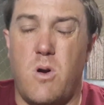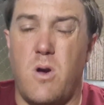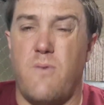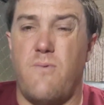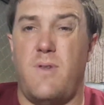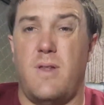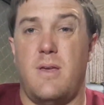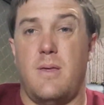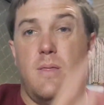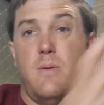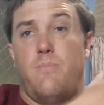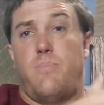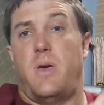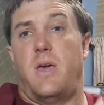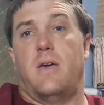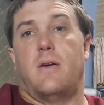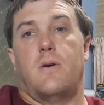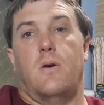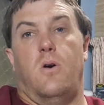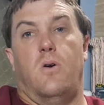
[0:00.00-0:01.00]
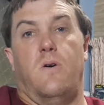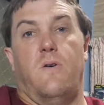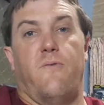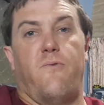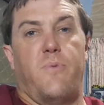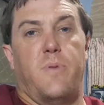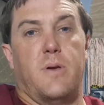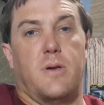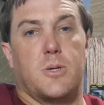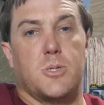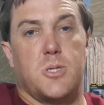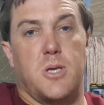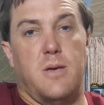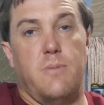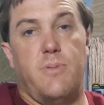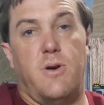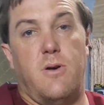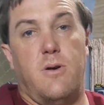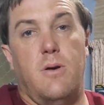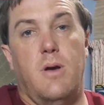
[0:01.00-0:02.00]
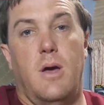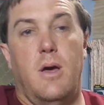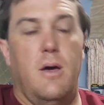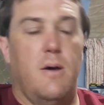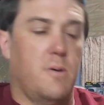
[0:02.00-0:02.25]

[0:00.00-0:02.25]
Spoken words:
hopefully at the back of the gazebo,